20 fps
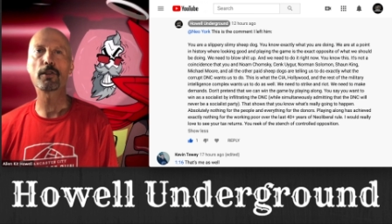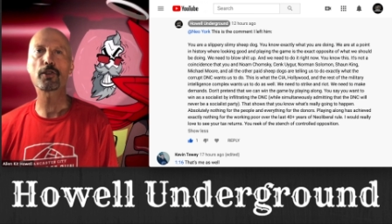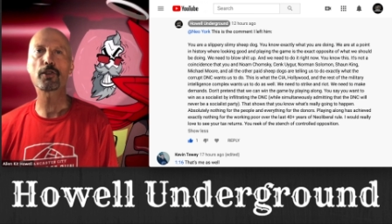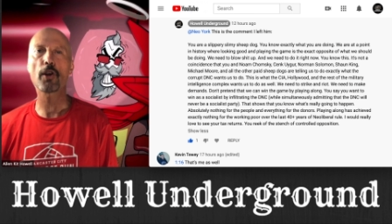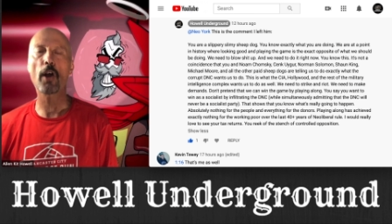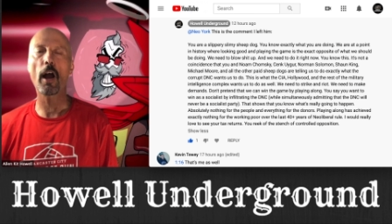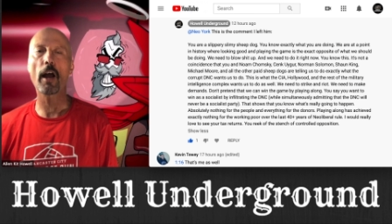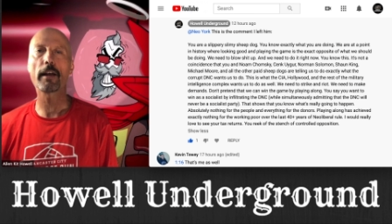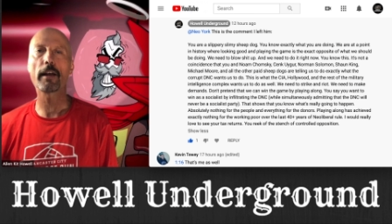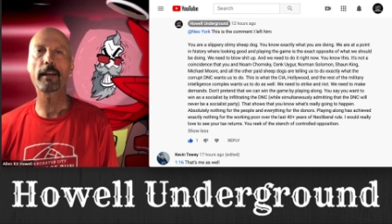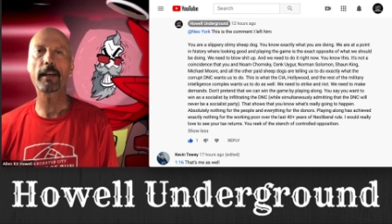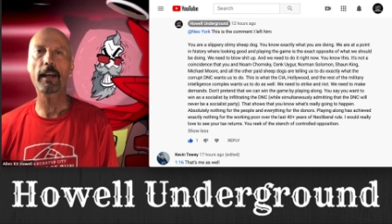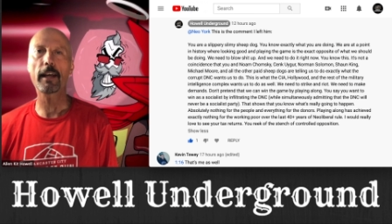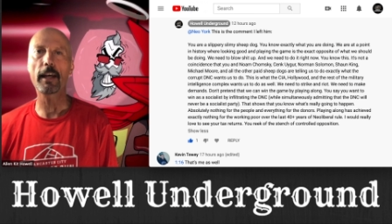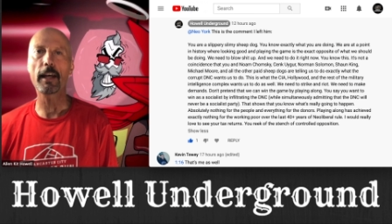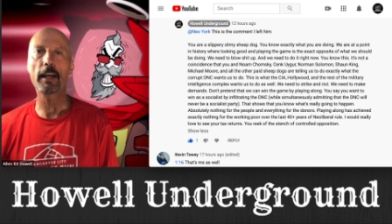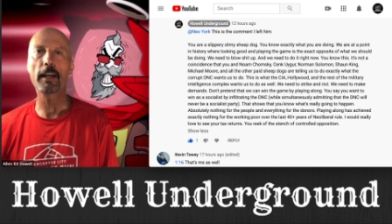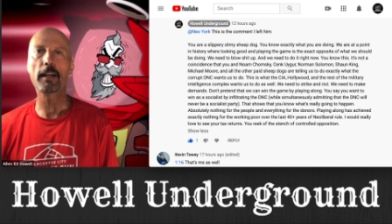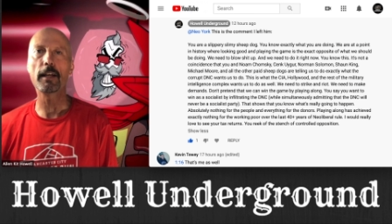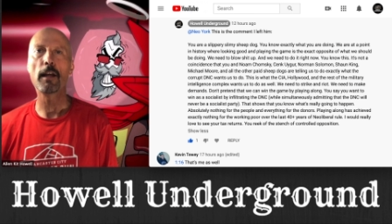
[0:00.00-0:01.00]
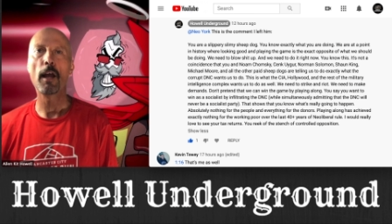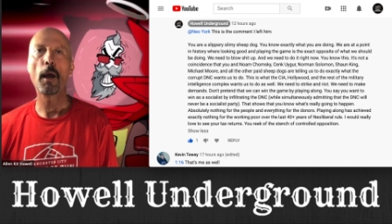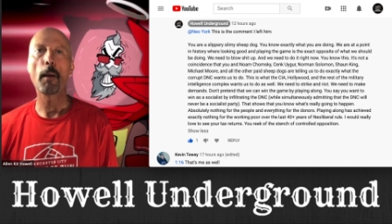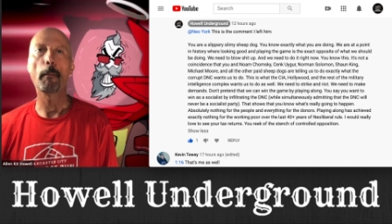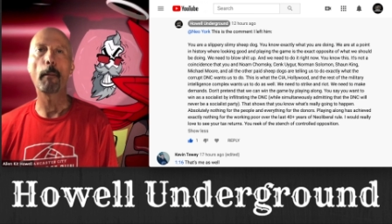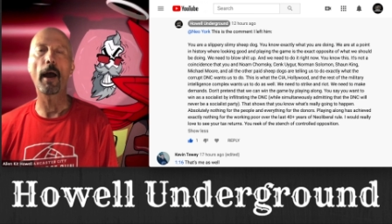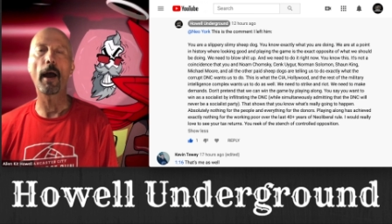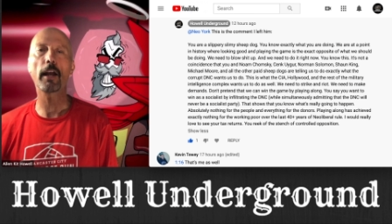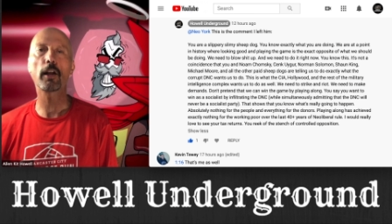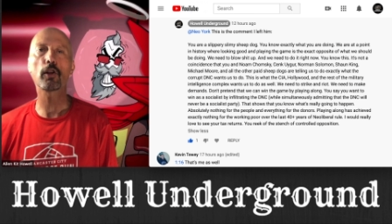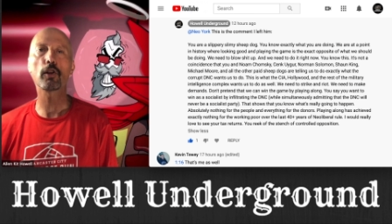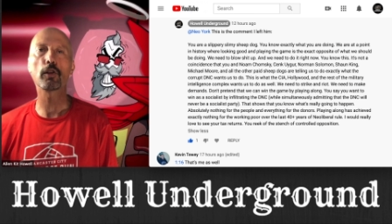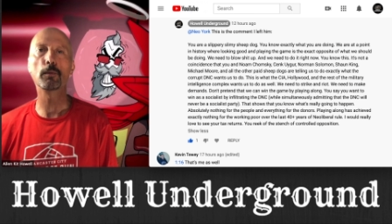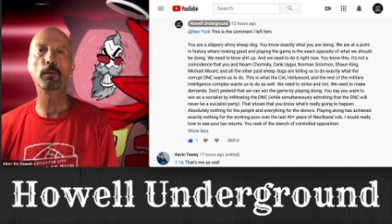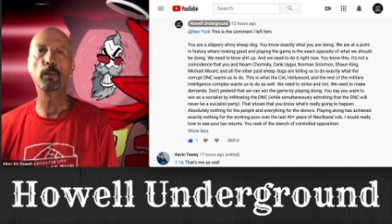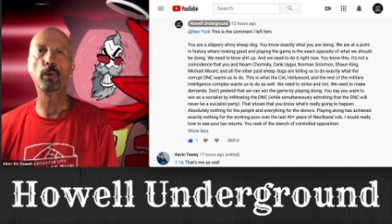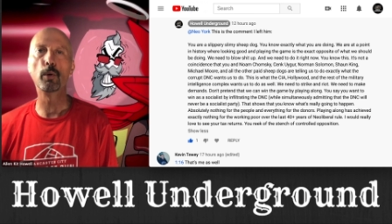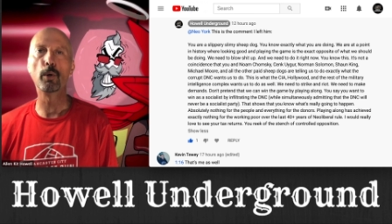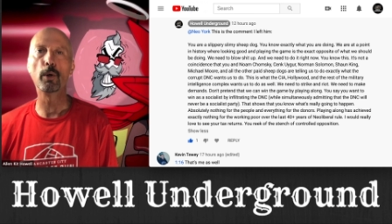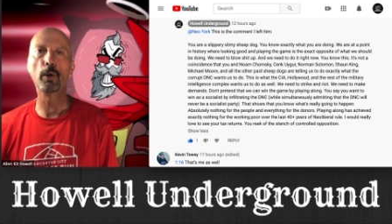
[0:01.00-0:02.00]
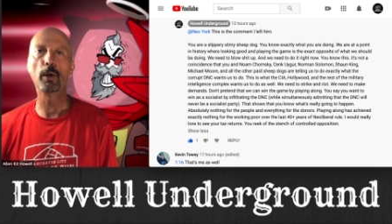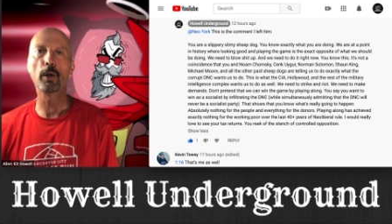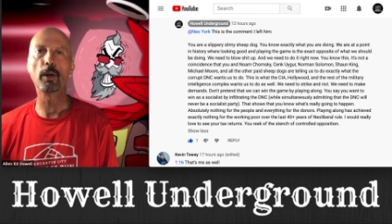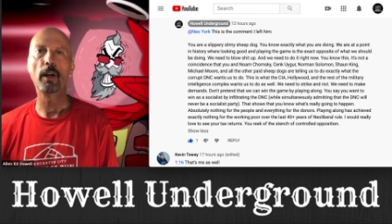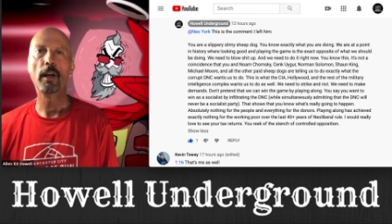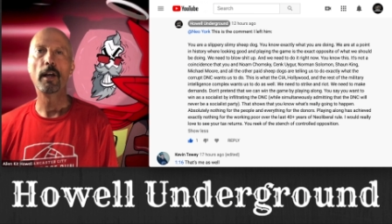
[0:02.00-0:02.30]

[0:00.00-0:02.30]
Sean King, Michael Moore,